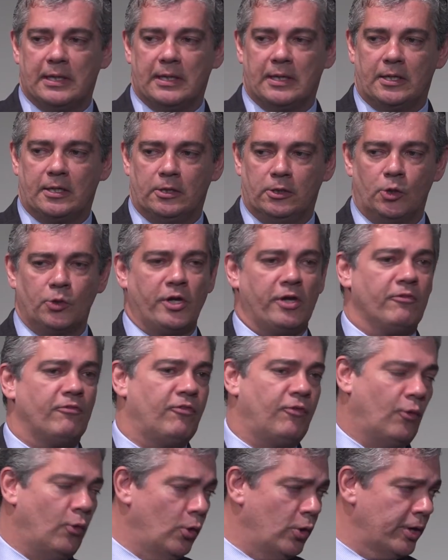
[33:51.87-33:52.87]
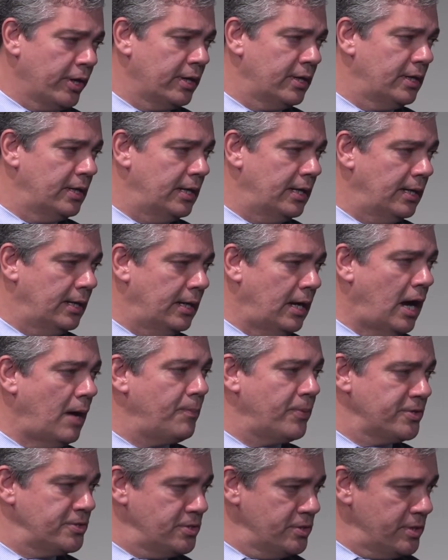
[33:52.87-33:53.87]
looking for
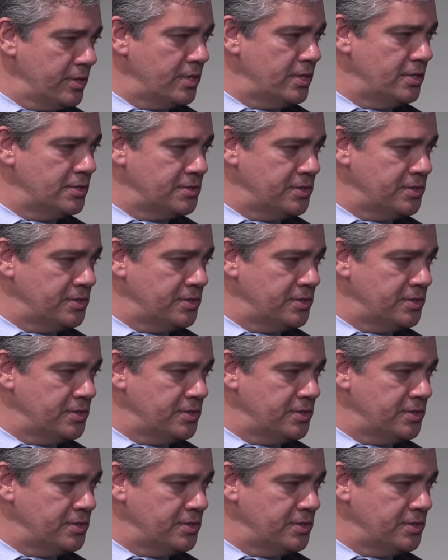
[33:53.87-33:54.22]
opportunities